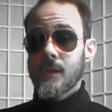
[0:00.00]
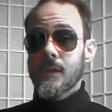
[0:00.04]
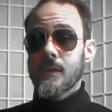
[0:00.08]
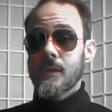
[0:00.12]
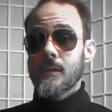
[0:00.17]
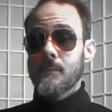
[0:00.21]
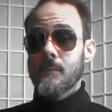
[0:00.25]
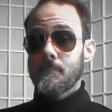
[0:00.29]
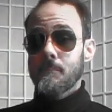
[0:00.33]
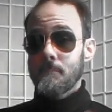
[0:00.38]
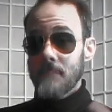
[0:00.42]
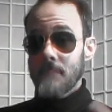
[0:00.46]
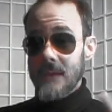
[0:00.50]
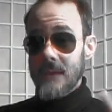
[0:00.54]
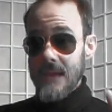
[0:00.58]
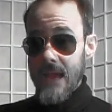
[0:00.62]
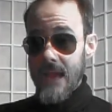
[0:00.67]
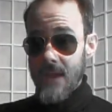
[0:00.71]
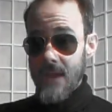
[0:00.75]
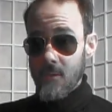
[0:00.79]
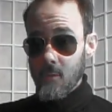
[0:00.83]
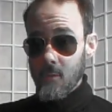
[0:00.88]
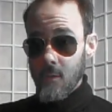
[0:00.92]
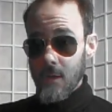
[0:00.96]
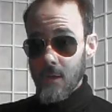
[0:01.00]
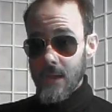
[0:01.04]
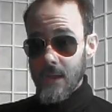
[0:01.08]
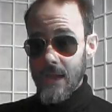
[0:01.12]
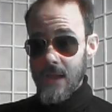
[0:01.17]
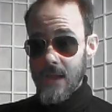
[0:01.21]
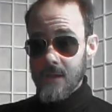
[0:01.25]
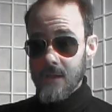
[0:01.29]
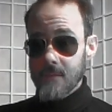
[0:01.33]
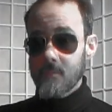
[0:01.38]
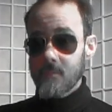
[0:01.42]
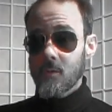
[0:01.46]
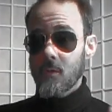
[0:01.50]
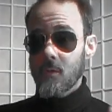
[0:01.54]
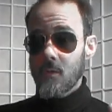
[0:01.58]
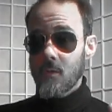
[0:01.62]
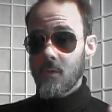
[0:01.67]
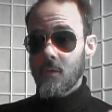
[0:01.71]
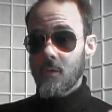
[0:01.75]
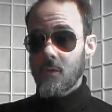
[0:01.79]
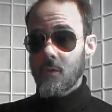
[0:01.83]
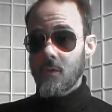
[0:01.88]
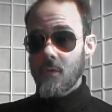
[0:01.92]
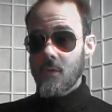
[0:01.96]
Milano Calibro
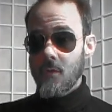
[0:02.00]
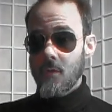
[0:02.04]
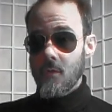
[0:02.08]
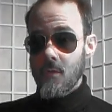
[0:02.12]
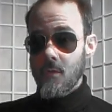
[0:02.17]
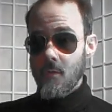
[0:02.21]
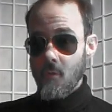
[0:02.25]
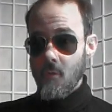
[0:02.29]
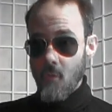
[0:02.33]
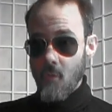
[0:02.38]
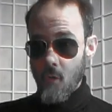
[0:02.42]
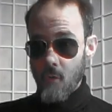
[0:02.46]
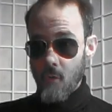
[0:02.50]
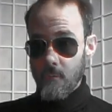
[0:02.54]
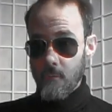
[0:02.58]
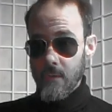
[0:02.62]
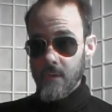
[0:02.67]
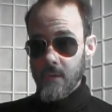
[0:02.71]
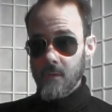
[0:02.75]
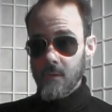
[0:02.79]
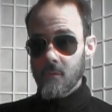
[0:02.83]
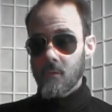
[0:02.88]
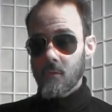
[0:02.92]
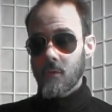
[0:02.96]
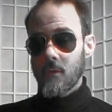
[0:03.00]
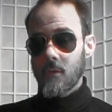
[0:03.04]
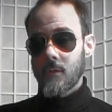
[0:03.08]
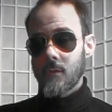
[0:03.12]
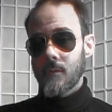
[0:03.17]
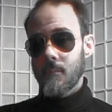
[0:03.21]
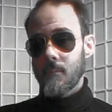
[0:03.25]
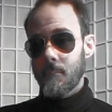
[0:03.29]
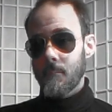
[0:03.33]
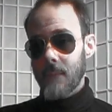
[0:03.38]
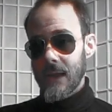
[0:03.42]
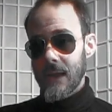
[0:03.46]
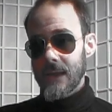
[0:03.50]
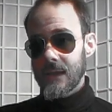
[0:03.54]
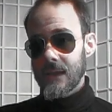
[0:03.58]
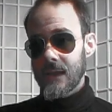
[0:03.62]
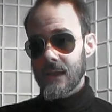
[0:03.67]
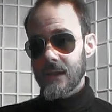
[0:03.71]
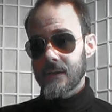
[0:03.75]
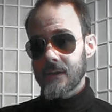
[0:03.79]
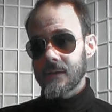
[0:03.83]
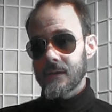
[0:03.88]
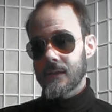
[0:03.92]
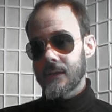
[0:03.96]
9 or
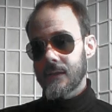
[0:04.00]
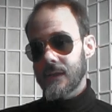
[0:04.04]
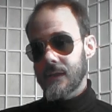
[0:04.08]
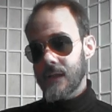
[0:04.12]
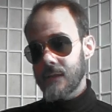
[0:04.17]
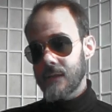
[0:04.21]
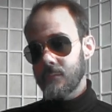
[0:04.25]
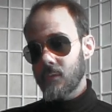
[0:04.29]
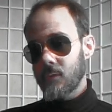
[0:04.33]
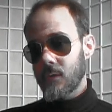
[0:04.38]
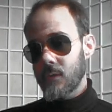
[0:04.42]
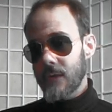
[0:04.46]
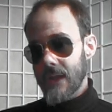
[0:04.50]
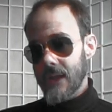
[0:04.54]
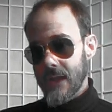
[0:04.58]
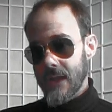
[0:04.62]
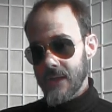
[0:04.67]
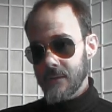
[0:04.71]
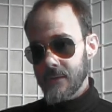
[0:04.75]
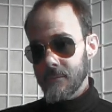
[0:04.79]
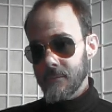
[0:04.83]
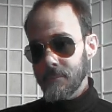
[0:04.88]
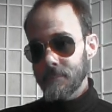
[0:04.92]
Milan Caliber 9,